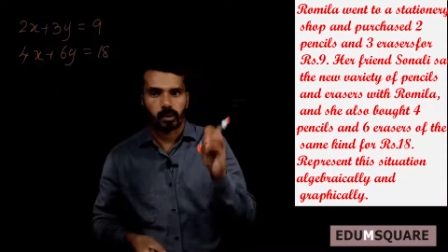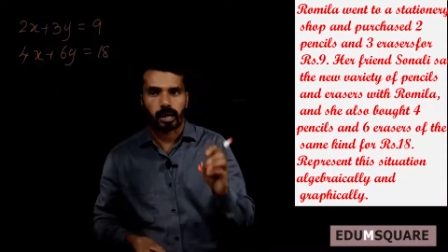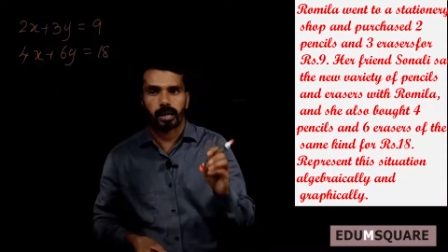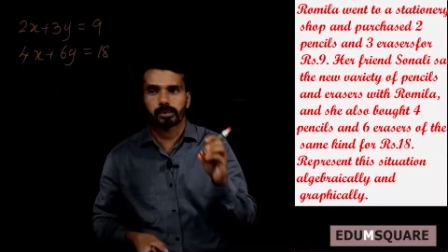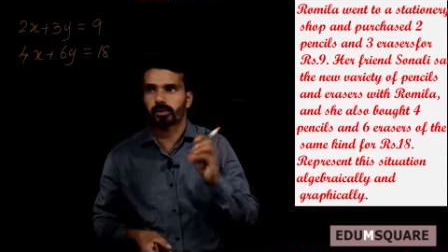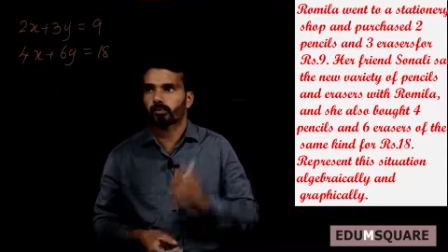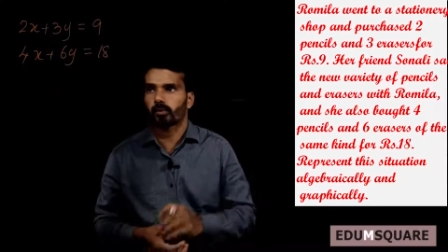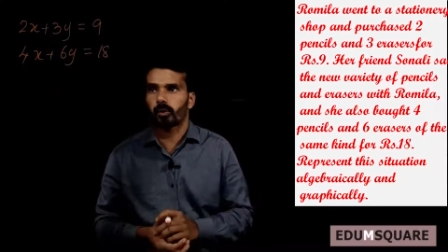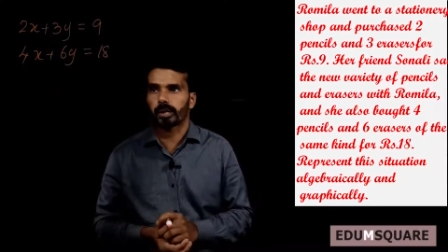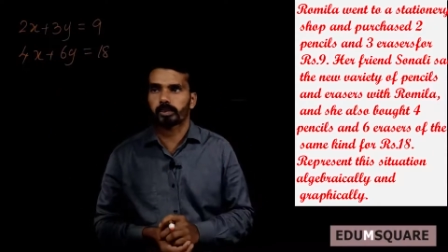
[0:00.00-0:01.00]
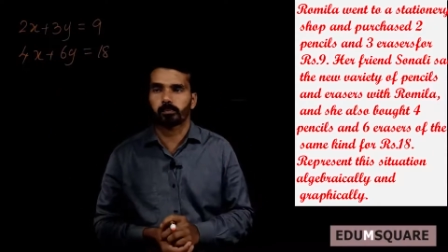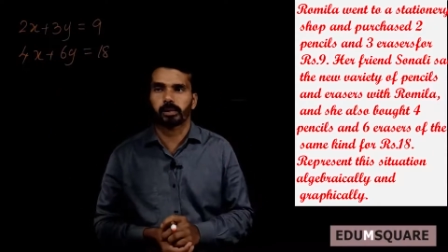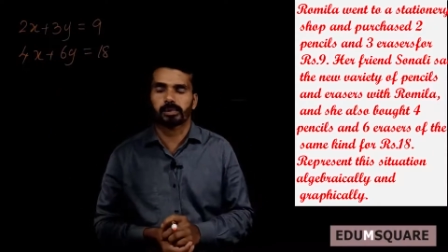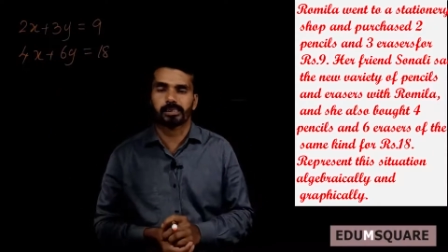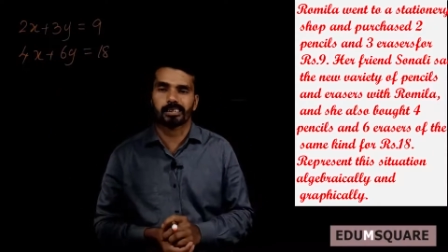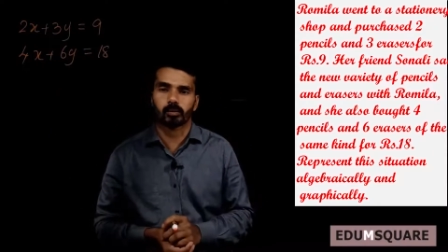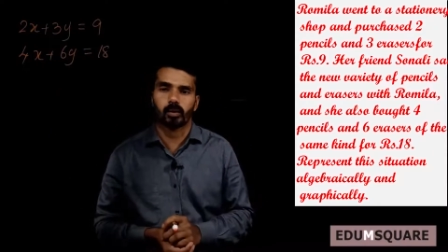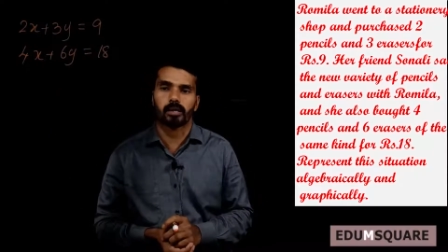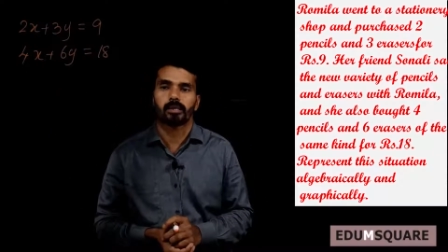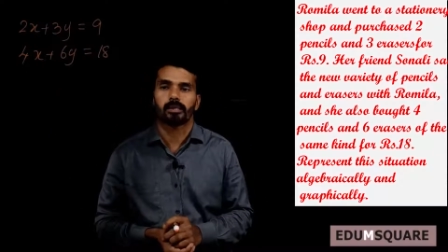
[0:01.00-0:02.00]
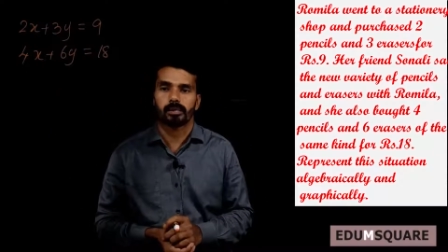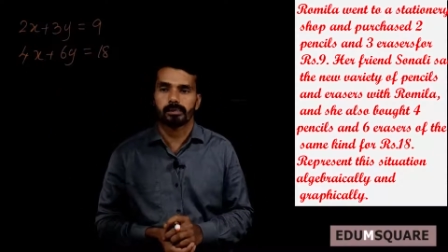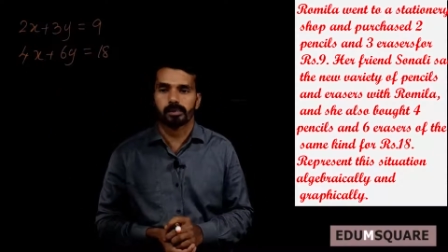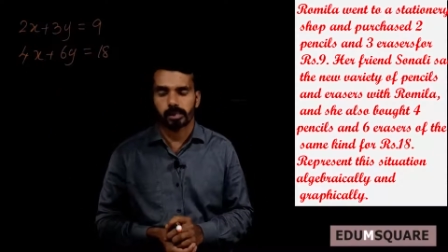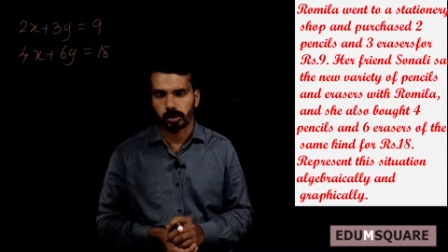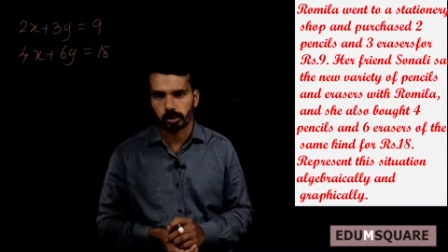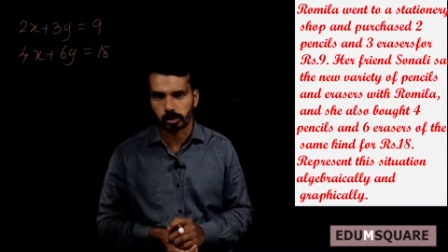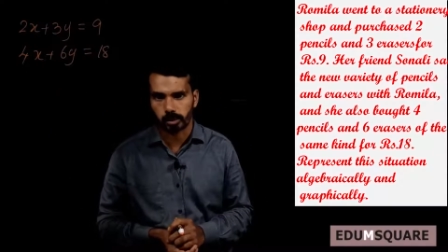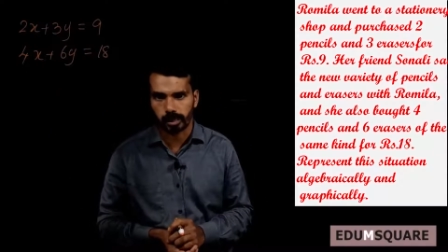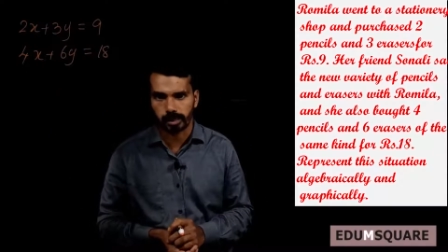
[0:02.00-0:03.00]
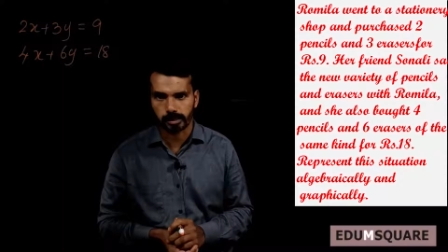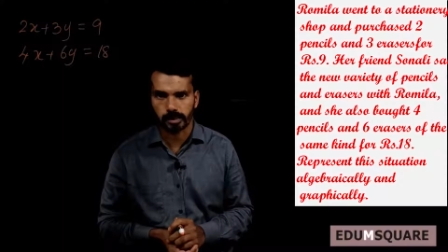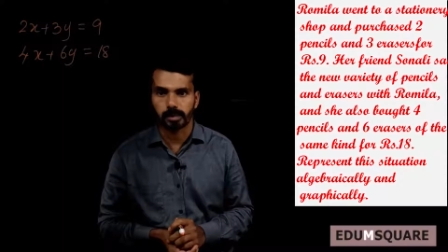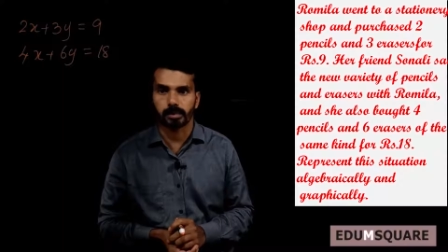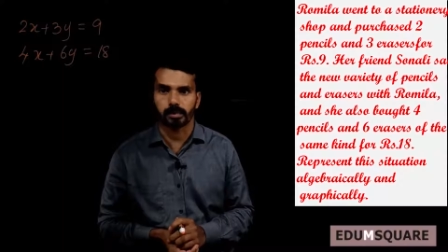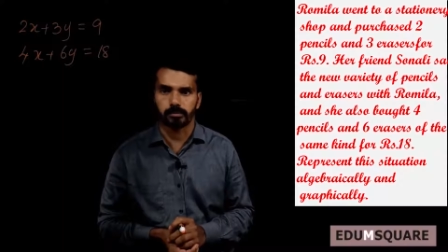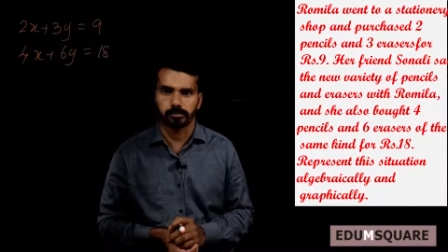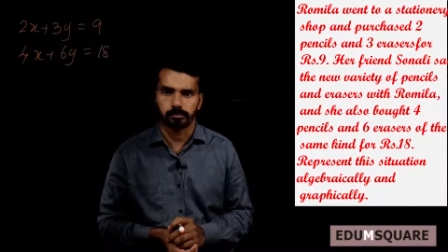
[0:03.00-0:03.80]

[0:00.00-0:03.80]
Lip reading: and 4x plus 6y is equal to 18.